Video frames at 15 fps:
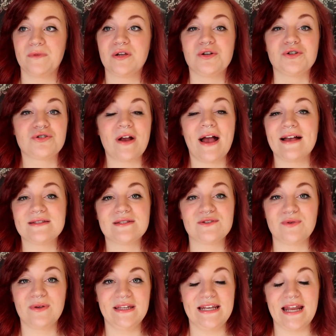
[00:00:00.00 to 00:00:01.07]

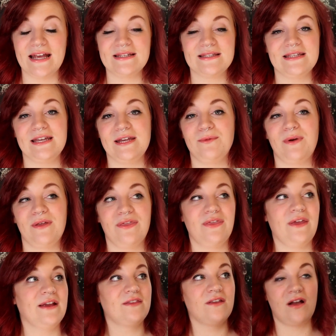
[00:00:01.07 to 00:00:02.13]
contrasts really nicely with
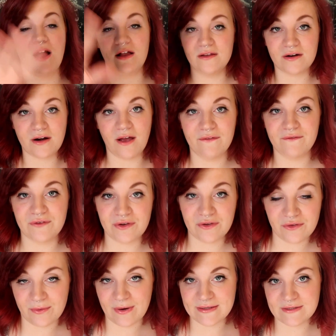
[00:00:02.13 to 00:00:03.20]
like the color of
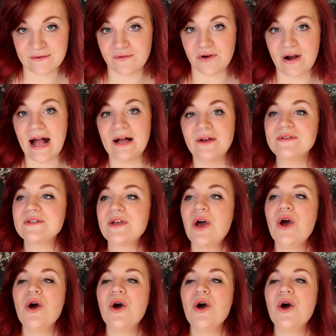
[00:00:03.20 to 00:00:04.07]
the rest of your house.